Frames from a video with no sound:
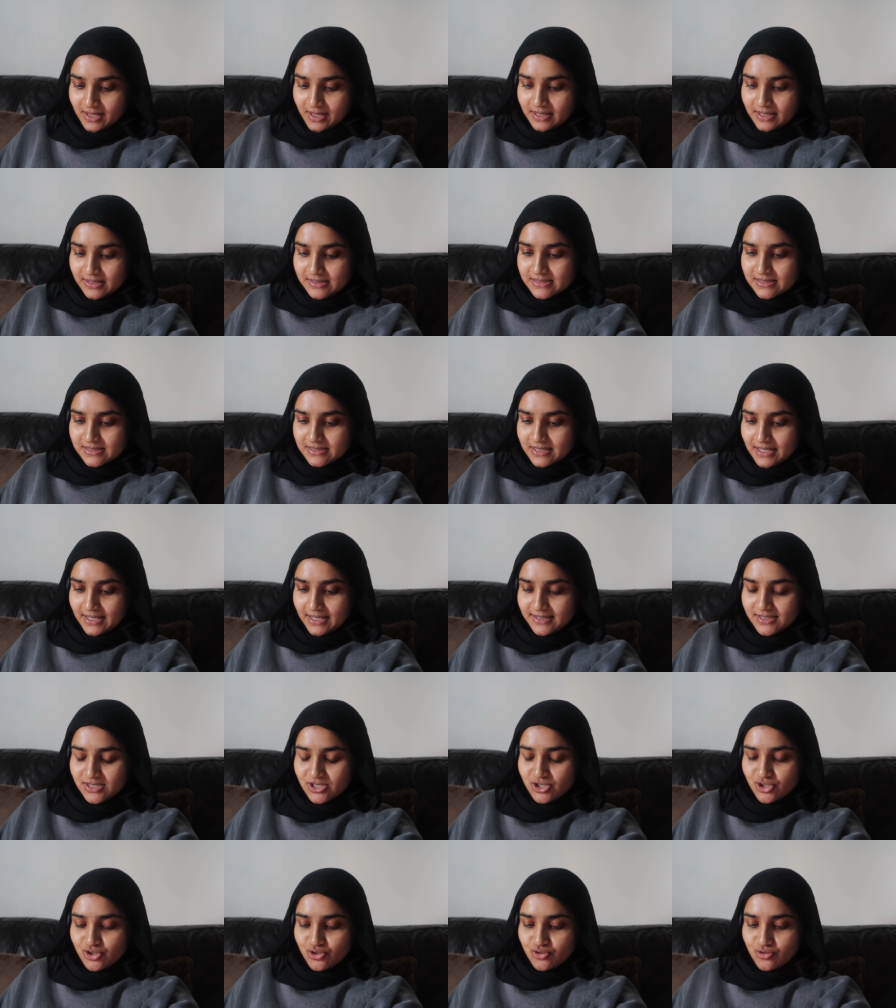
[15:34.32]
it's a
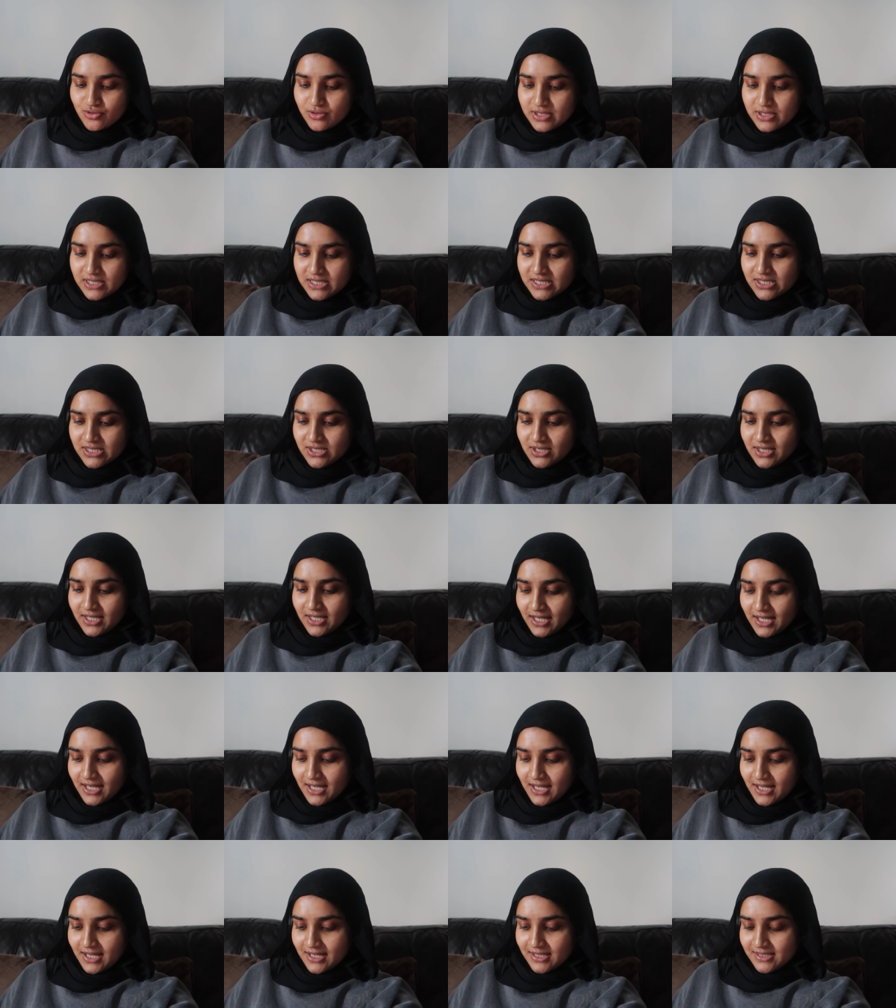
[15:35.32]
nice treat to get
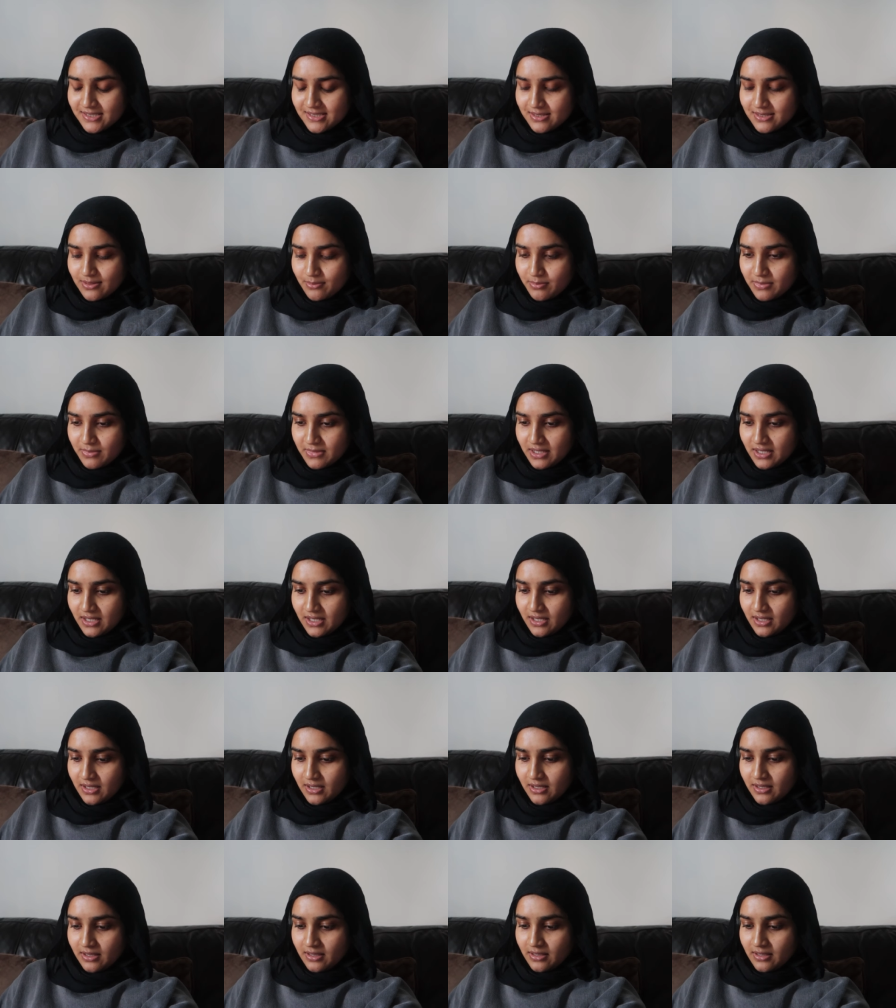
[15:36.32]
her something